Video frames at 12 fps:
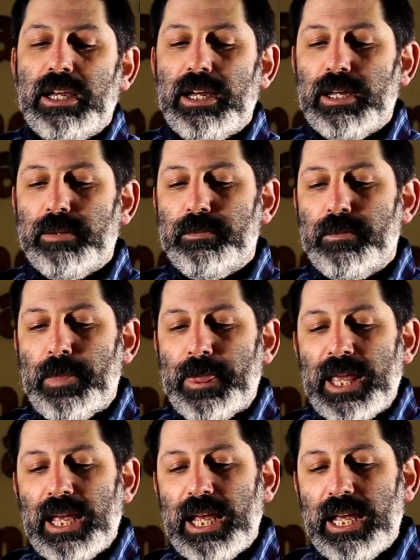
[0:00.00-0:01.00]
And
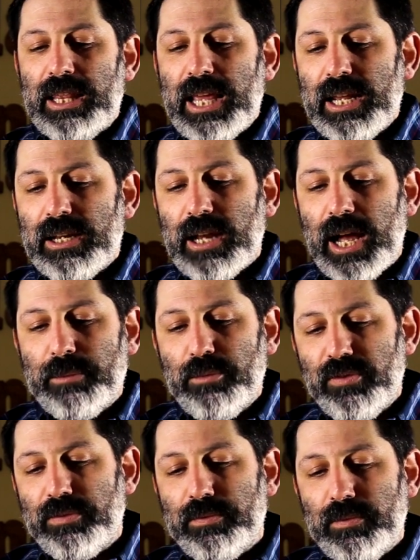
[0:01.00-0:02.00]
then I
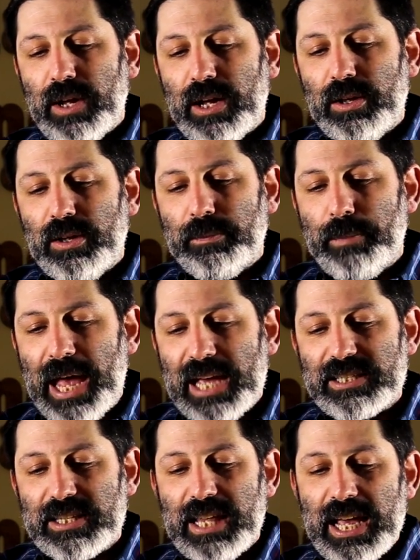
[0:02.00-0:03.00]
moved
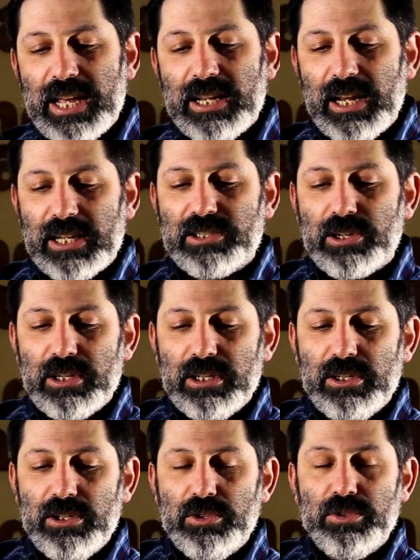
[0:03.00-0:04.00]
past that. I
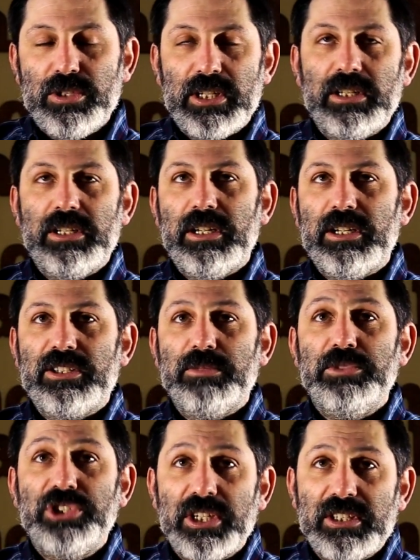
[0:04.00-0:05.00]
started using
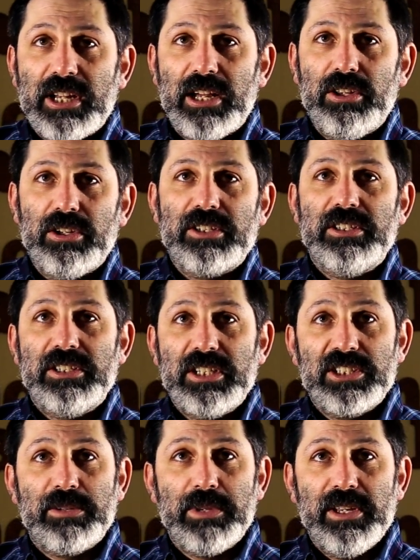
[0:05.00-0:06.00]
some jig style hooks and
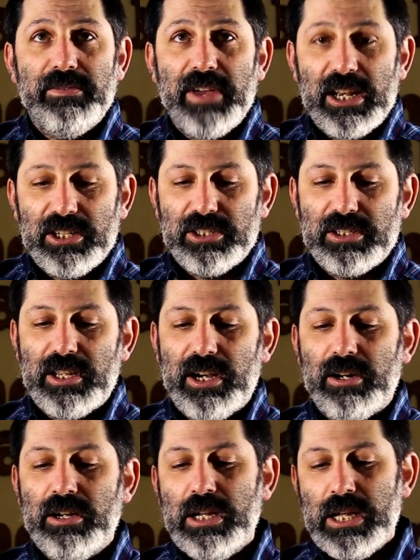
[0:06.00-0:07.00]
seeing some of the advantages
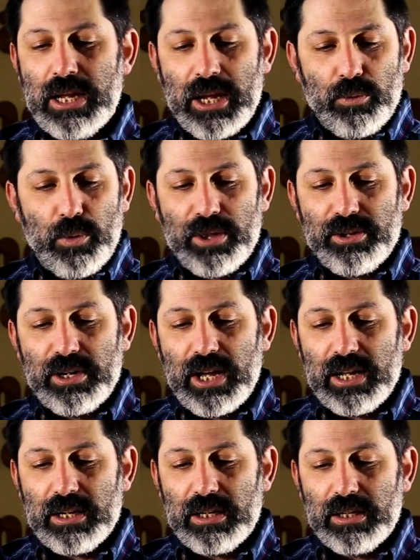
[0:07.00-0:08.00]
there. And while they're
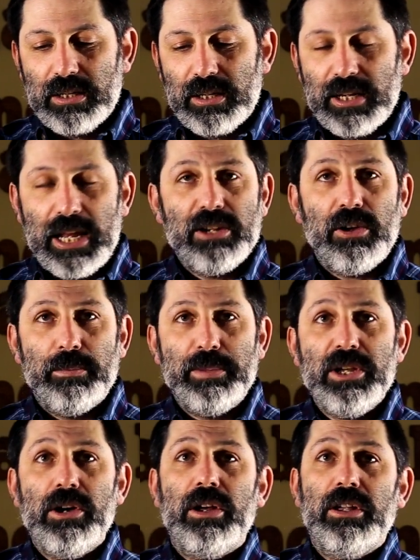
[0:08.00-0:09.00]
not an end all
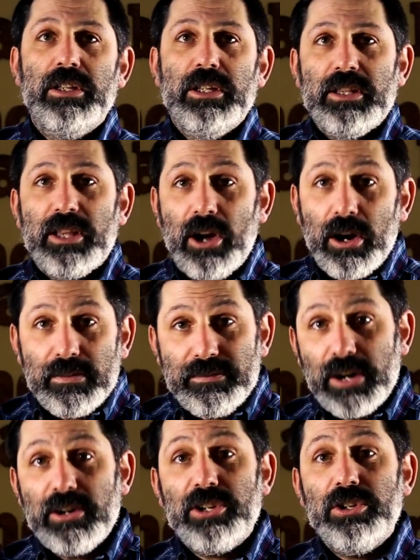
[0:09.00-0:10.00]
be all, they are
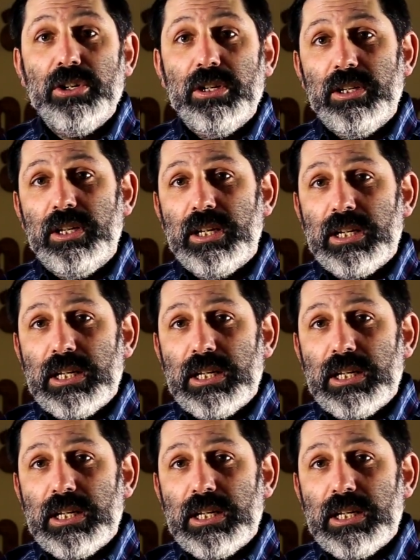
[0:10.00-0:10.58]
very good